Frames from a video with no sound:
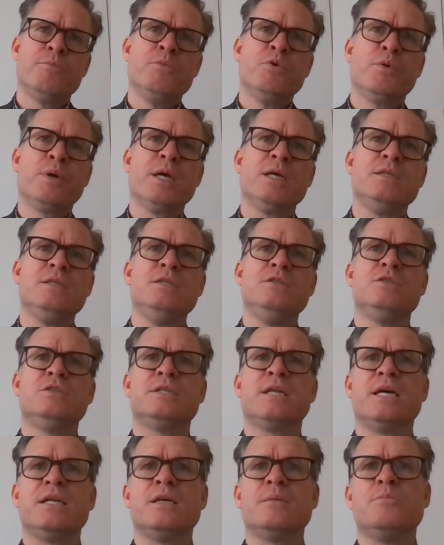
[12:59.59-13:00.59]
looking at these
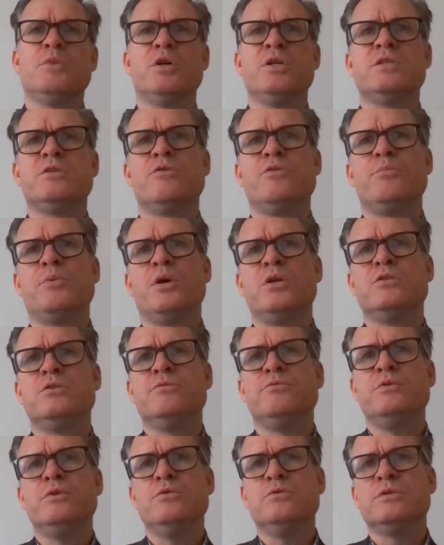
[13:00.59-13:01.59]
standard monetary
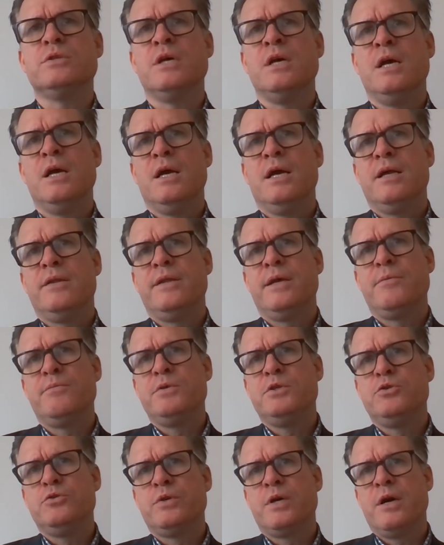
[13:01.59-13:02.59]
policy rules that
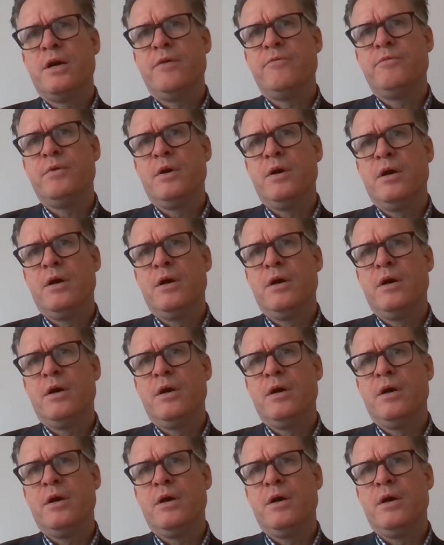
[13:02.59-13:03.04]
we should have